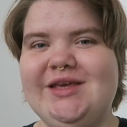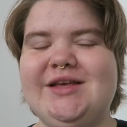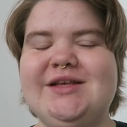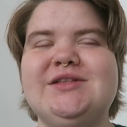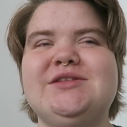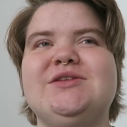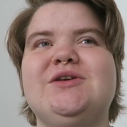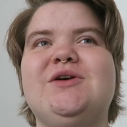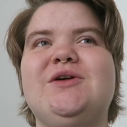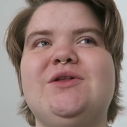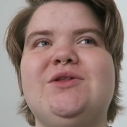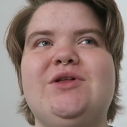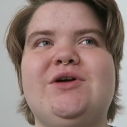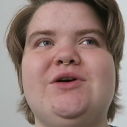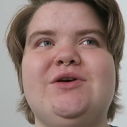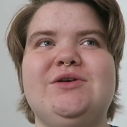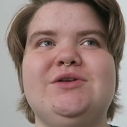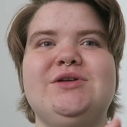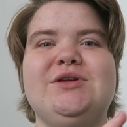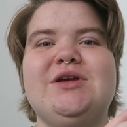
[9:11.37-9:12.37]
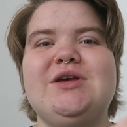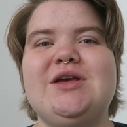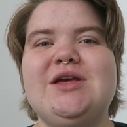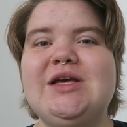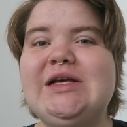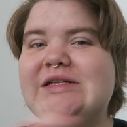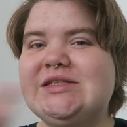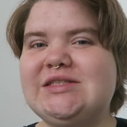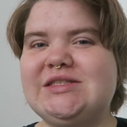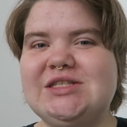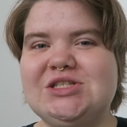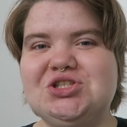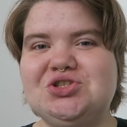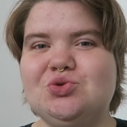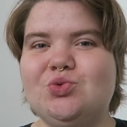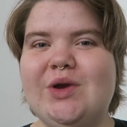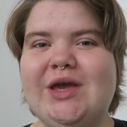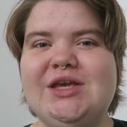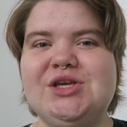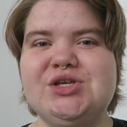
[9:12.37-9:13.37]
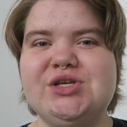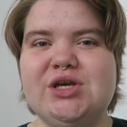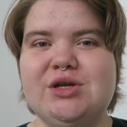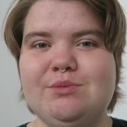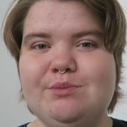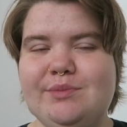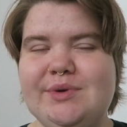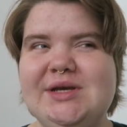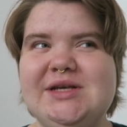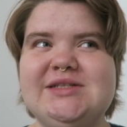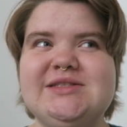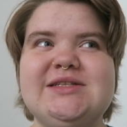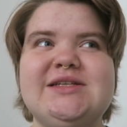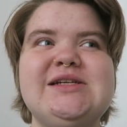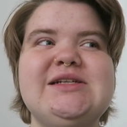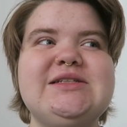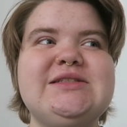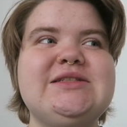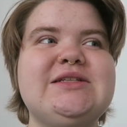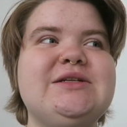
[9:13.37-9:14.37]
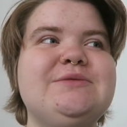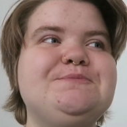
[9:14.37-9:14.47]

It's all on situation basis.